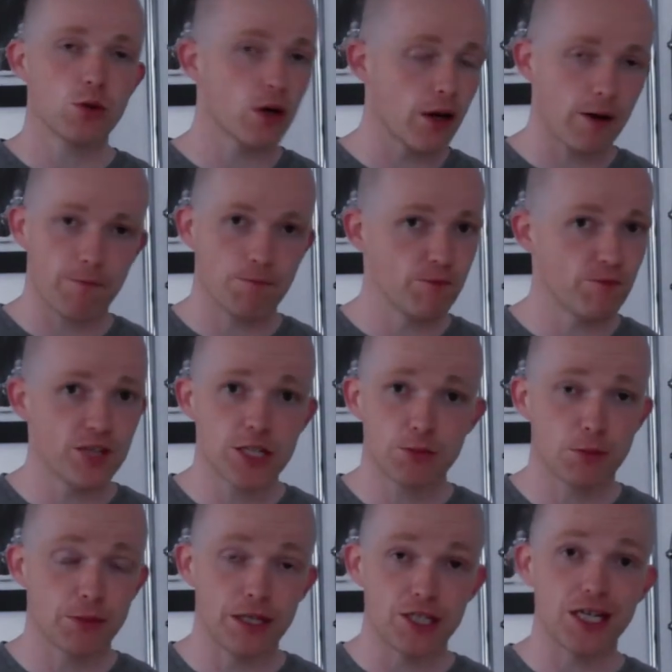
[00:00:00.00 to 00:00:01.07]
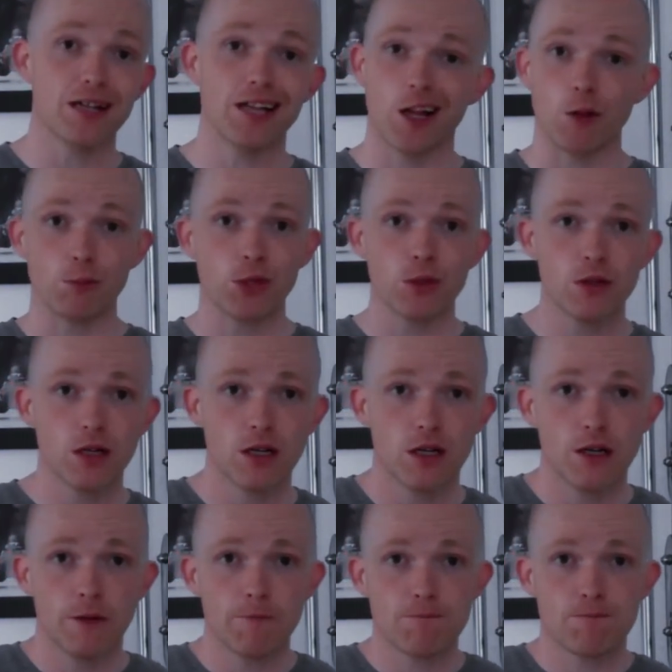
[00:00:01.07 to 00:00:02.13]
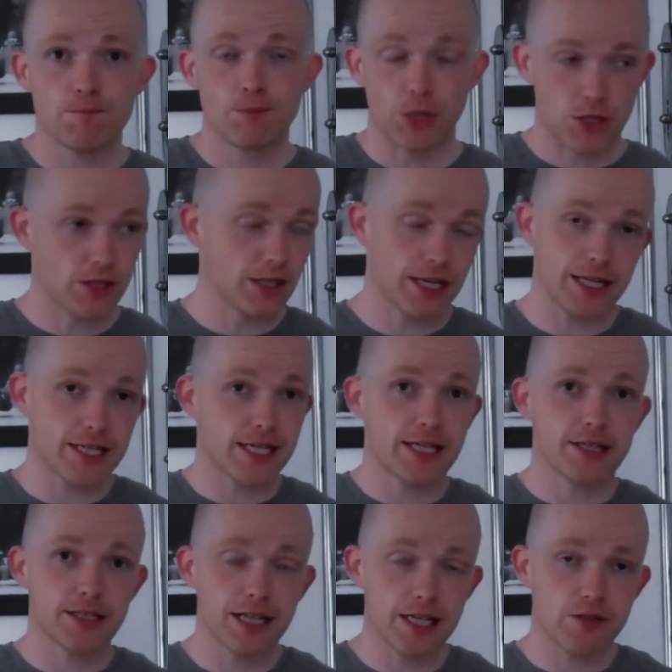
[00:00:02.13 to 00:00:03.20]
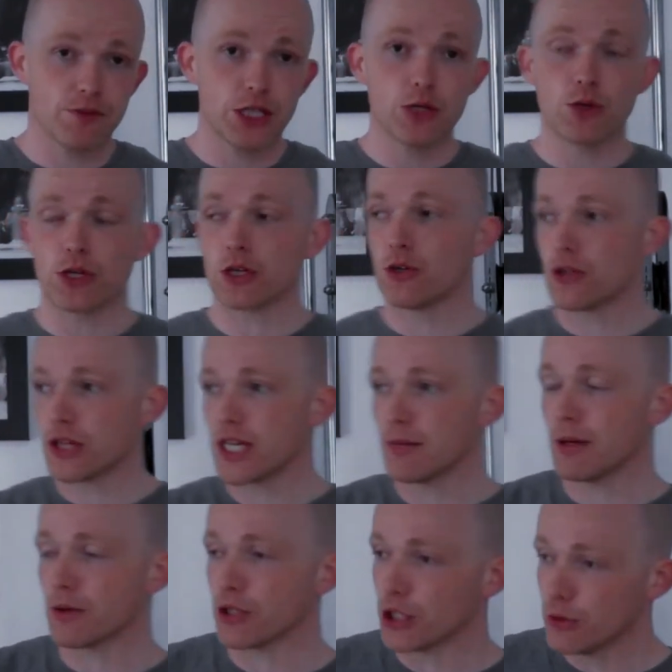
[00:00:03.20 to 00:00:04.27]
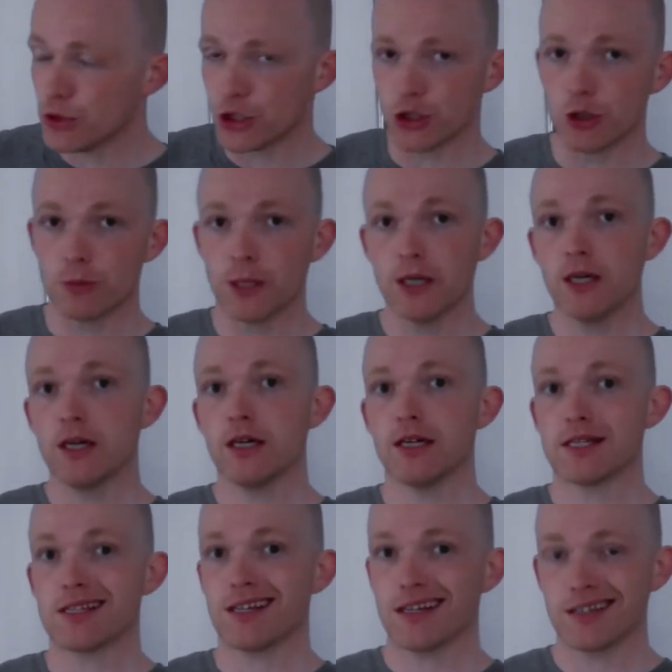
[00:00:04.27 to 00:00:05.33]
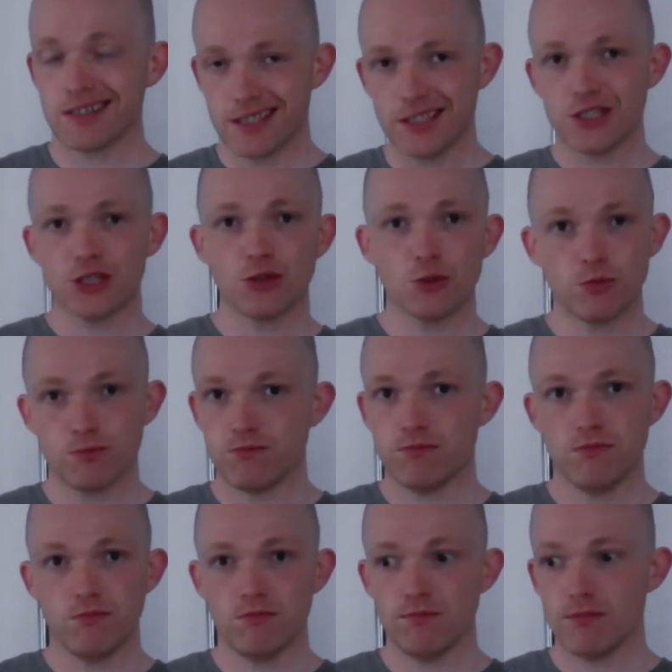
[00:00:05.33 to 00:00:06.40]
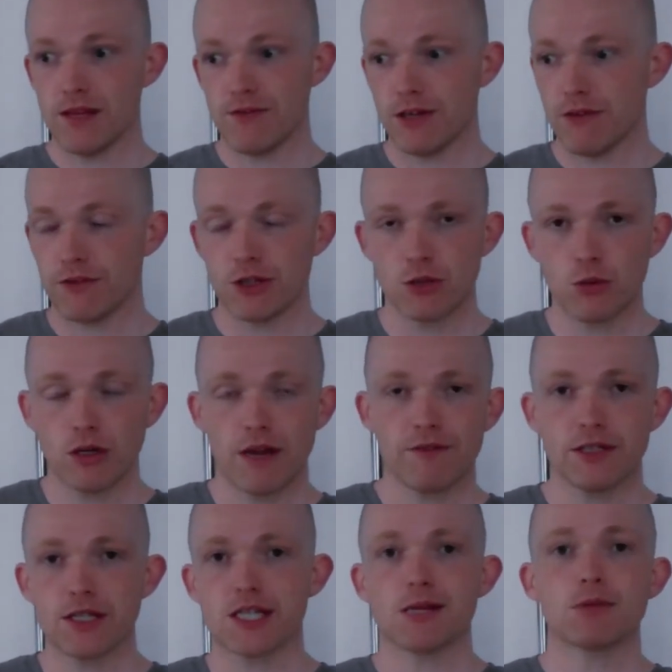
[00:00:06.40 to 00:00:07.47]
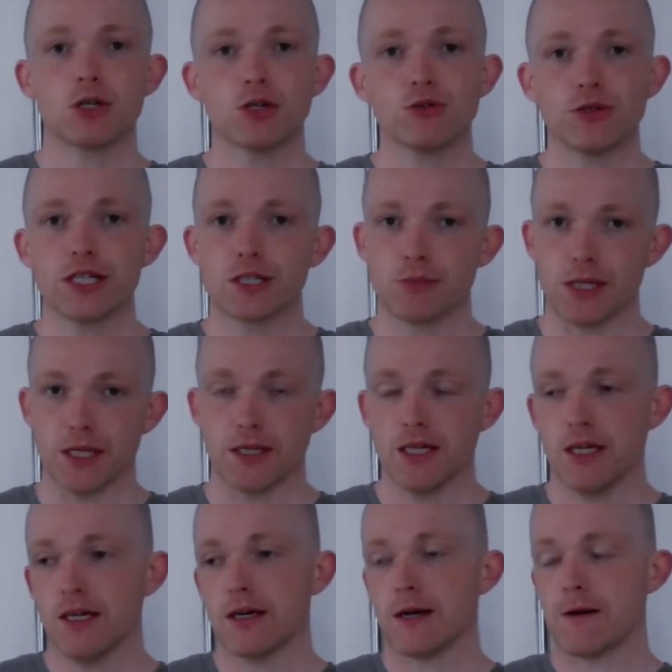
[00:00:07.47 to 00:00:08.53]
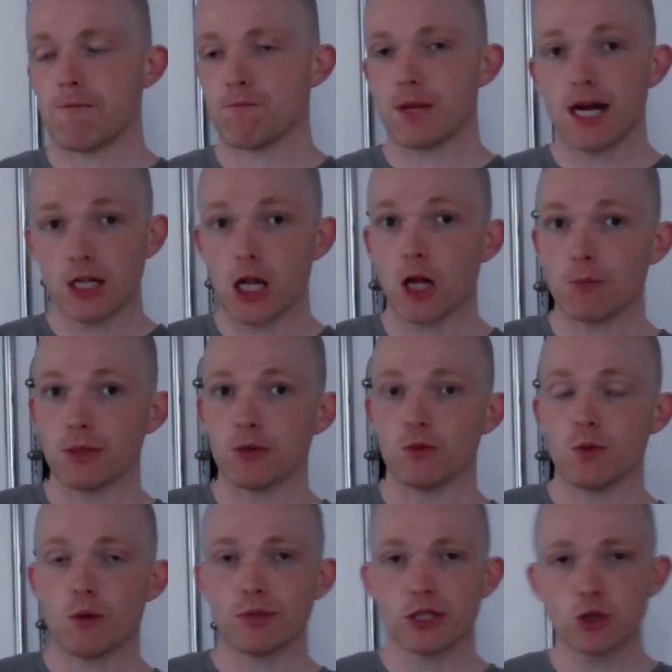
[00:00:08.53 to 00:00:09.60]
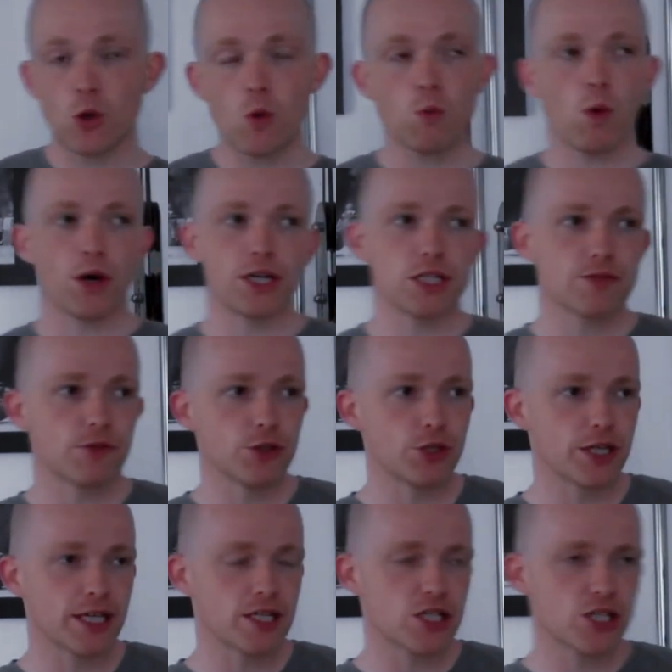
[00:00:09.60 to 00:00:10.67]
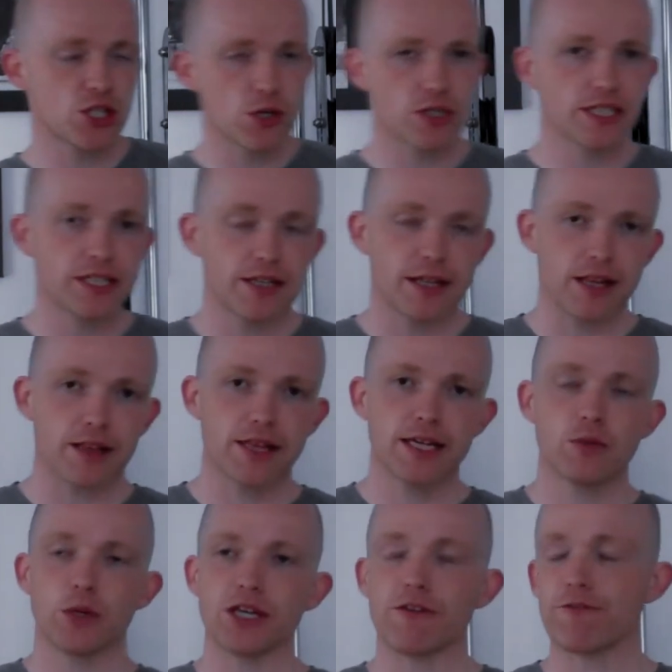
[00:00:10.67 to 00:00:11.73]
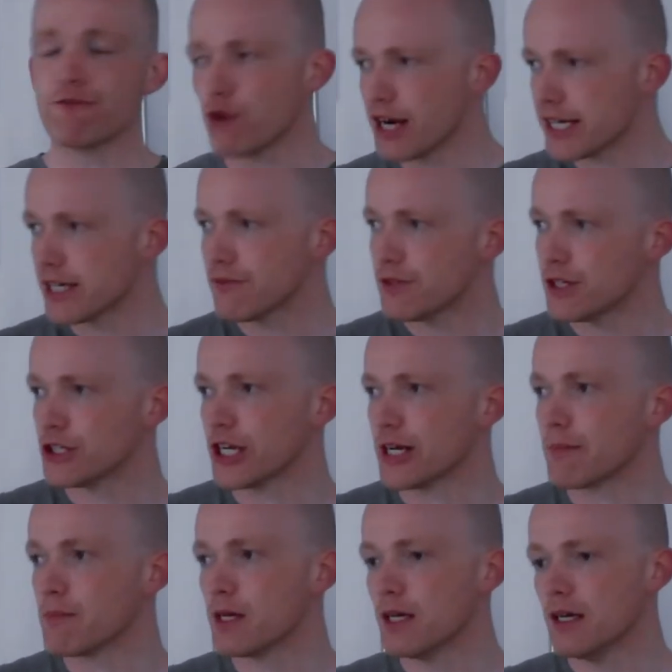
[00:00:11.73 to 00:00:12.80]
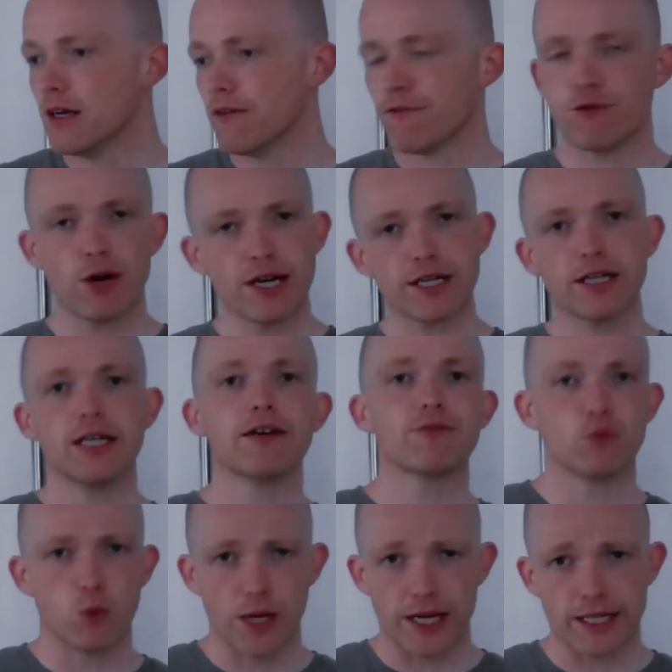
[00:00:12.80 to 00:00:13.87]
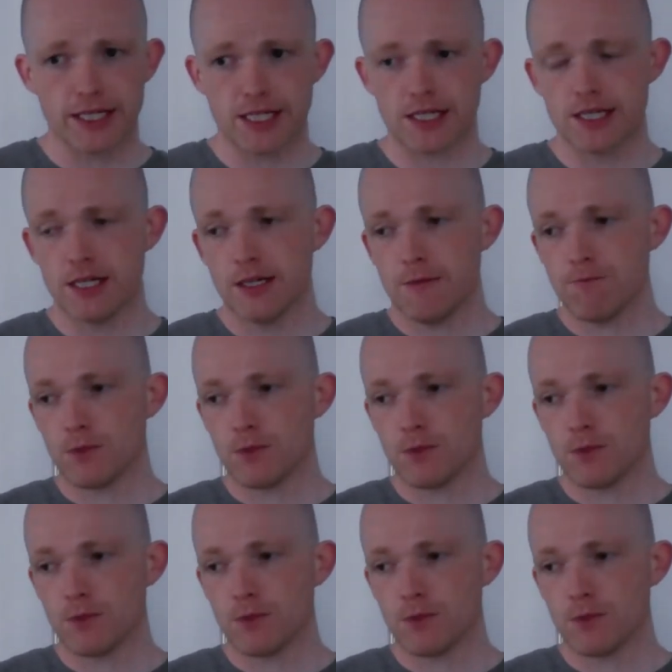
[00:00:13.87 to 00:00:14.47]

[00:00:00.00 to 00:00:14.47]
go on our Facebook page, I'll help you. Like I said in the last video, the good thing about YouTube is that I can teach you even if you don't live in the same country as me. I'll help you. What we don't want is for you to get sucked into that thing where you're frightened of the gym, frightened to lift weights,